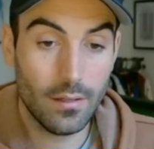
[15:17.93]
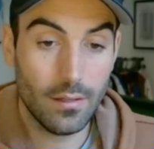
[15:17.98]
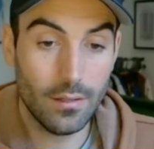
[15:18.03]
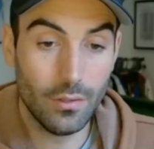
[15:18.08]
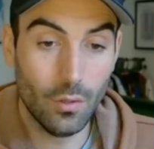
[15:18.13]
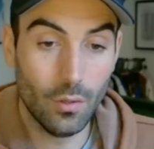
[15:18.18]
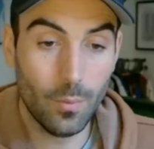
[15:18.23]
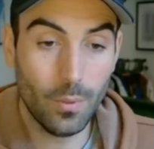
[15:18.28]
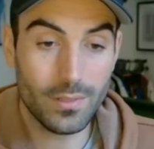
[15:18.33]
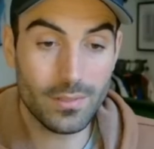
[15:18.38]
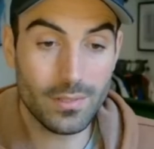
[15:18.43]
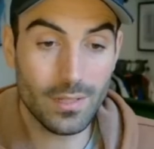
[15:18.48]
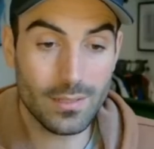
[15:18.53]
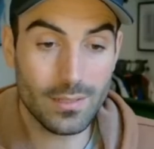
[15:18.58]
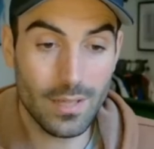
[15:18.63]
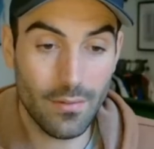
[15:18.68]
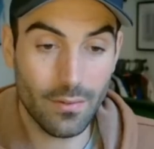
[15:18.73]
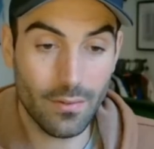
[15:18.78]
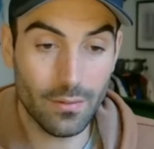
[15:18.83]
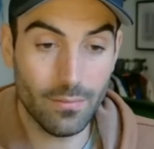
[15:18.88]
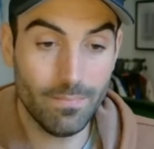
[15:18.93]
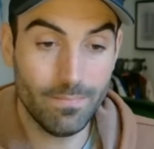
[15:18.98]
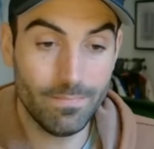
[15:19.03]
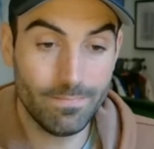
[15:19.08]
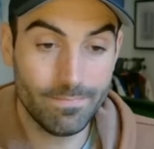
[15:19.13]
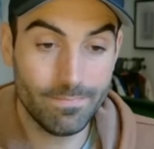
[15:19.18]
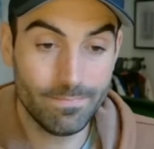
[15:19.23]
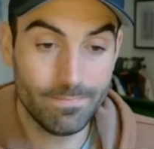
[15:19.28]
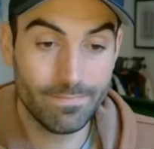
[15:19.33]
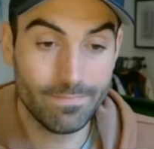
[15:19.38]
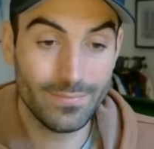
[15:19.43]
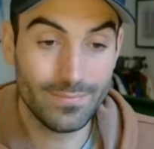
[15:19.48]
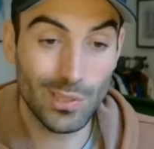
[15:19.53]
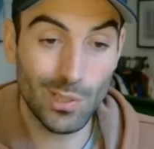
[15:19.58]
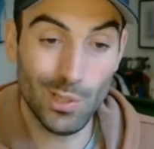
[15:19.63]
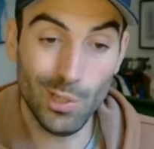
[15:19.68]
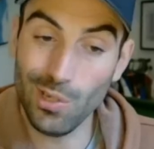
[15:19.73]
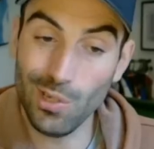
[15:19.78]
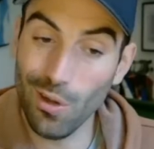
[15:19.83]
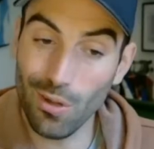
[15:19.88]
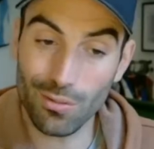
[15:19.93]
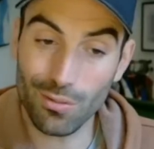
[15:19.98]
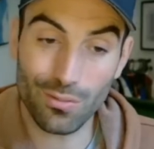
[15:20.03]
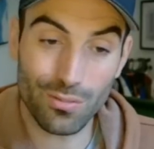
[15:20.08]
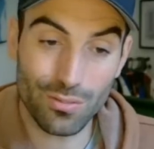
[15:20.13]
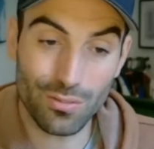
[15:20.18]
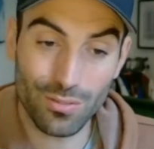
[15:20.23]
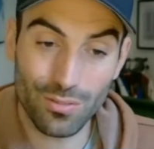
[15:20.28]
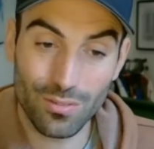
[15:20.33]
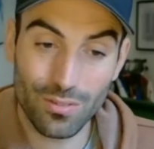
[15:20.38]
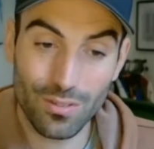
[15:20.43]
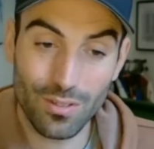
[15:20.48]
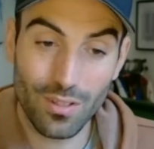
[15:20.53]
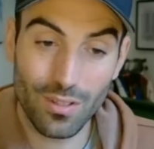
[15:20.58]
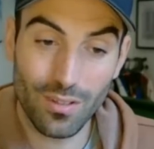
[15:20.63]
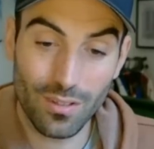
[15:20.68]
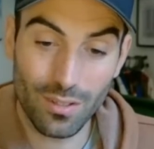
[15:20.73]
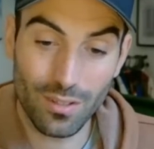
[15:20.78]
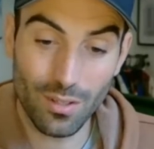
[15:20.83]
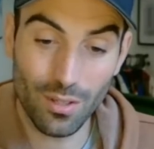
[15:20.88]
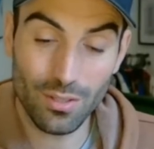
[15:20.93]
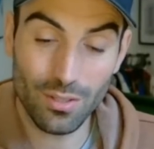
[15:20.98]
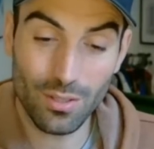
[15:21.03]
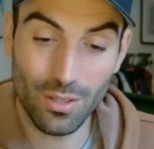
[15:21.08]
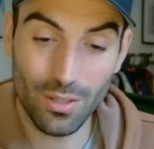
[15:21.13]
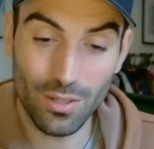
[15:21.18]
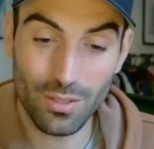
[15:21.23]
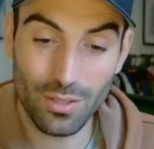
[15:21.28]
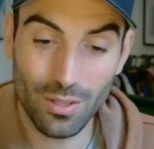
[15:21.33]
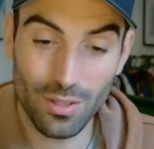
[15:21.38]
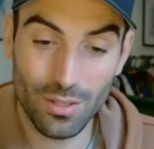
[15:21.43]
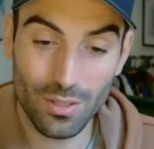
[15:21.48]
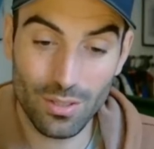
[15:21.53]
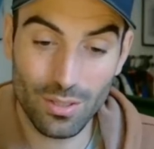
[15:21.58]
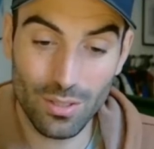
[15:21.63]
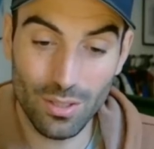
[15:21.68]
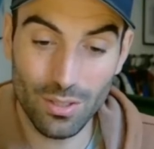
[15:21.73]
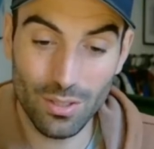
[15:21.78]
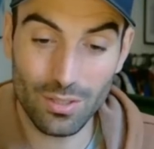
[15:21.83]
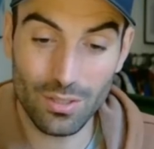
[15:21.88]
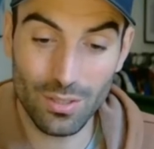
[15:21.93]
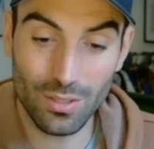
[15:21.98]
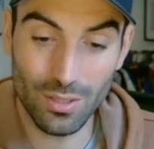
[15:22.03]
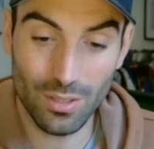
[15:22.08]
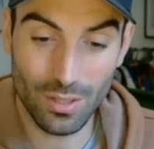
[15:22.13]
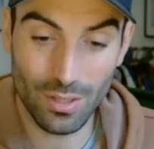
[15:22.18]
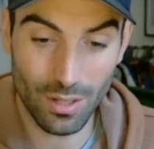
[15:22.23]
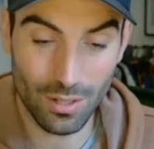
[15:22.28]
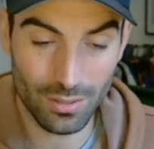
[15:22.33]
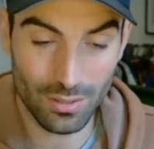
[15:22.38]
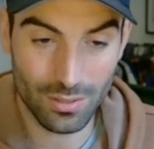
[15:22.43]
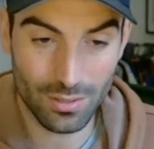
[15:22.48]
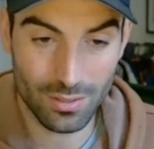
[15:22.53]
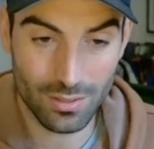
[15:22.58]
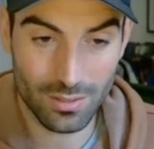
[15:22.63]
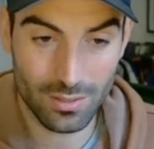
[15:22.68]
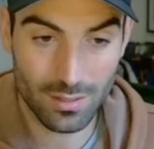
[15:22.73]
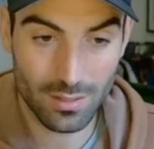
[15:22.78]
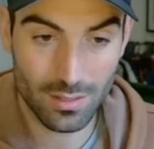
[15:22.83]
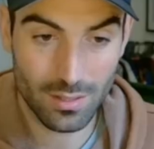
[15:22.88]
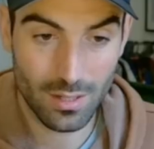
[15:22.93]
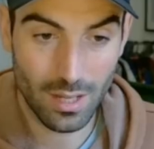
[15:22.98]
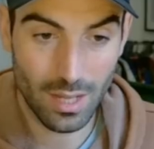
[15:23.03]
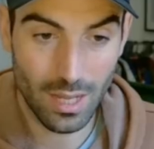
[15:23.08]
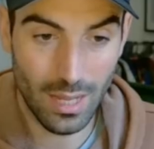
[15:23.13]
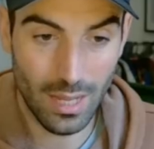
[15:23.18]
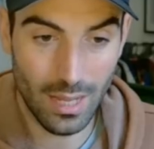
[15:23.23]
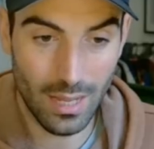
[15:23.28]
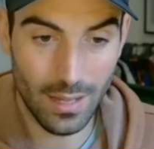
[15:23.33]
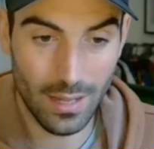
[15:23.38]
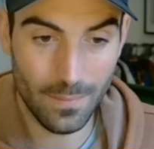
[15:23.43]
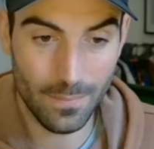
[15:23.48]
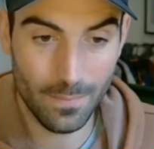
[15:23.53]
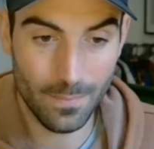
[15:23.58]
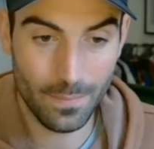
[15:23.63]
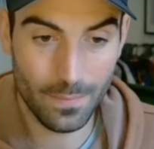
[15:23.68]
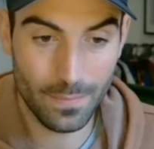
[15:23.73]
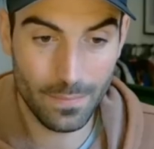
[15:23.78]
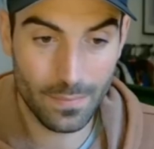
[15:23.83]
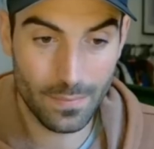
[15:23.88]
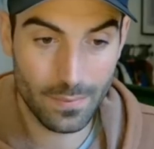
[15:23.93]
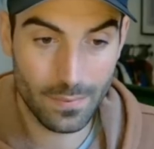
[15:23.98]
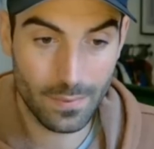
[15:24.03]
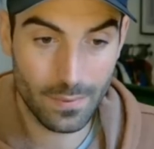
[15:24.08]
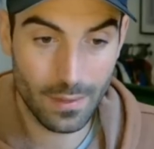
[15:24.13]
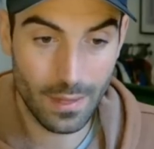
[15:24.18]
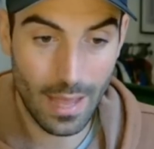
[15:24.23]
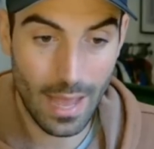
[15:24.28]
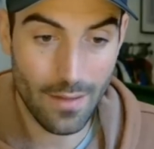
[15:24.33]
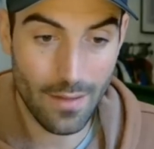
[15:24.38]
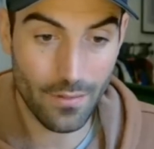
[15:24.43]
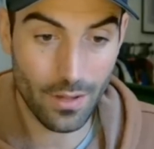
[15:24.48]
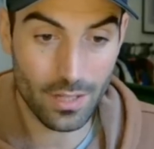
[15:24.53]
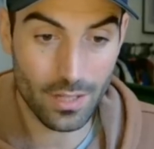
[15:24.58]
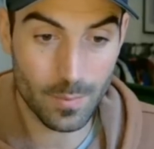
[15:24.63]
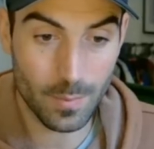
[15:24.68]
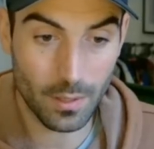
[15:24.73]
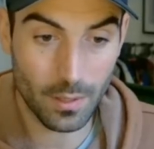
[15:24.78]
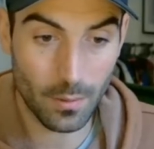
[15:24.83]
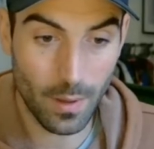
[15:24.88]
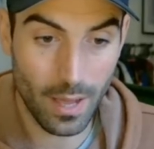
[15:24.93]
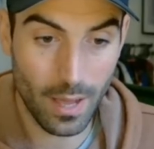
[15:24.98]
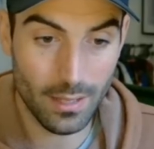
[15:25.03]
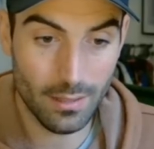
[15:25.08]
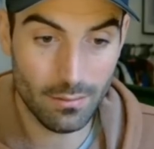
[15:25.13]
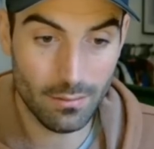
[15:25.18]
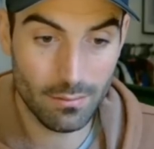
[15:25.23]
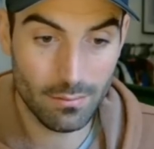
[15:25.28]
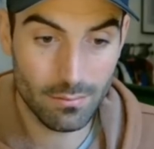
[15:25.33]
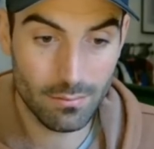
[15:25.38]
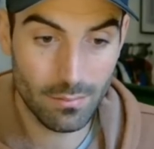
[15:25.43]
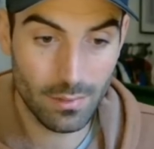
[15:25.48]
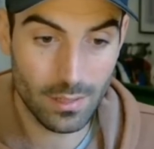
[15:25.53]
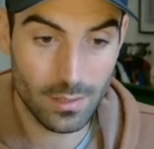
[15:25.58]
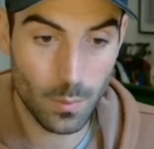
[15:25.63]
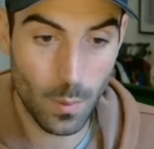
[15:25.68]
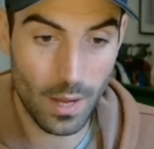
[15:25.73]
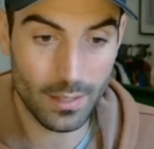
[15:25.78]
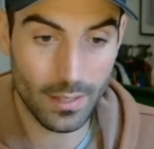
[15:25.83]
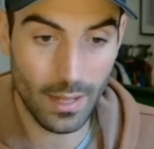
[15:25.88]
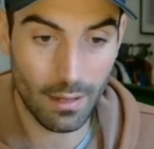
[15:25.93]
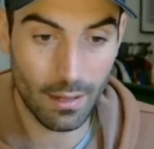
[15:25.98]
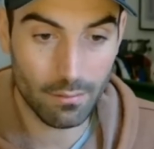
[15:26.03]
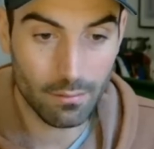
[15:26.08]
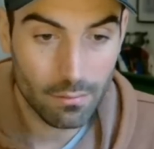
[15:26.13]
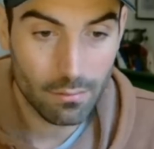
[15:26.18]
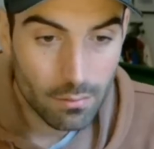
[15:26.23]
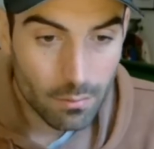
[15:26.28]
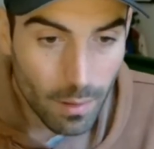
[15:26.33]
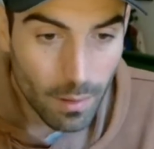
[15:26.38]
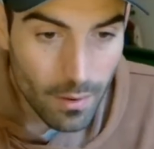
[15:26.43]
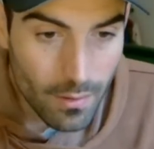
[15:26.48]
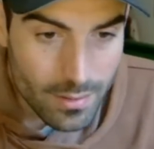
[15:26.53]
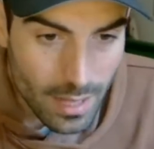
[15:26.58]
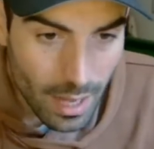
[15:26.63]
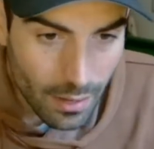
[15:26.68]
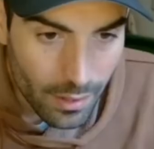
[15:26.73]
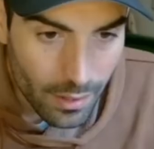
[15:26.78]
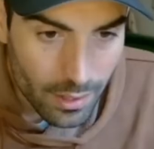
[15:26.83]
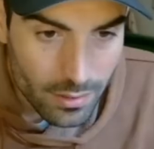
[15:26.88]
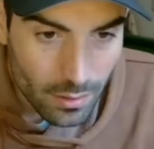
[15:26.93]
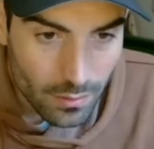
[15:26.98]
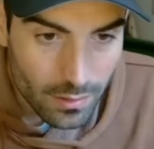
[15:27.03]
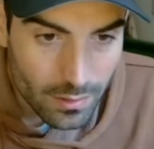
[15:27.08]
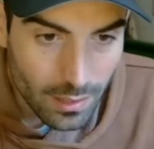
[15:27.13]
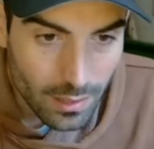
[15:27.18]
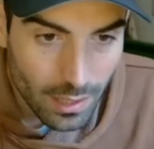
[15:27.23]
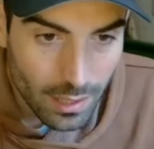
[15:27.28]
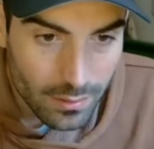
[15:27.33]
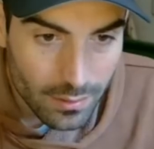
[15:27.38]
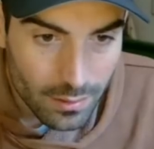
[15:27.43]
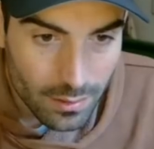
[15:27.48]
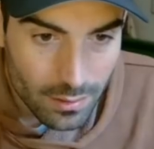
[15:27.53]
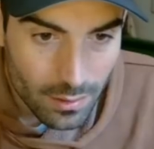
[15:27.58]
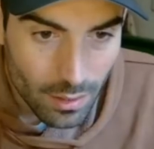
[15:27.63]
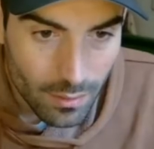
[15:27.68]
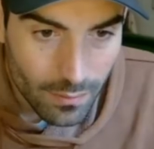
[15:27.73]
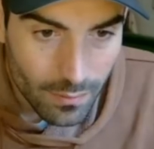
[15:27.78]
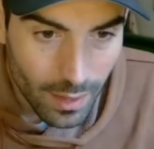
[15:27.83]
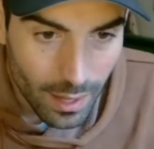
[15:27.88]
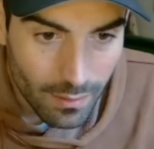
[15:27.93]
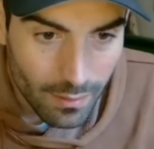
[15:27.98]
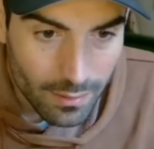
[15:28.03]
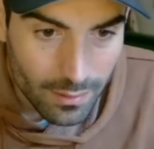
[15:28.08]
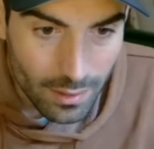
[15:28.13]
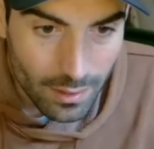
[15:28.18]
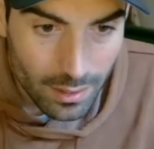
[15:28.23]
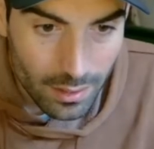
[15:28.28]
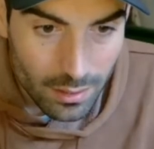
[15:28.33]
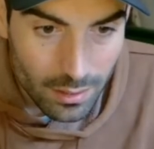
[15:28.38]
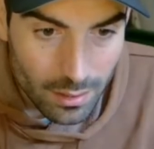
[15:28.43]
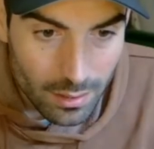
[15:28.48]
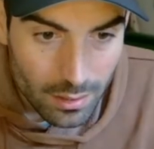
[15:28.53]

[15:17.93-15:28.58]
0.67. Good odds. Good odds. Havertz, by the way, is way down. Where is Havertz on this list? It's not even there, is he?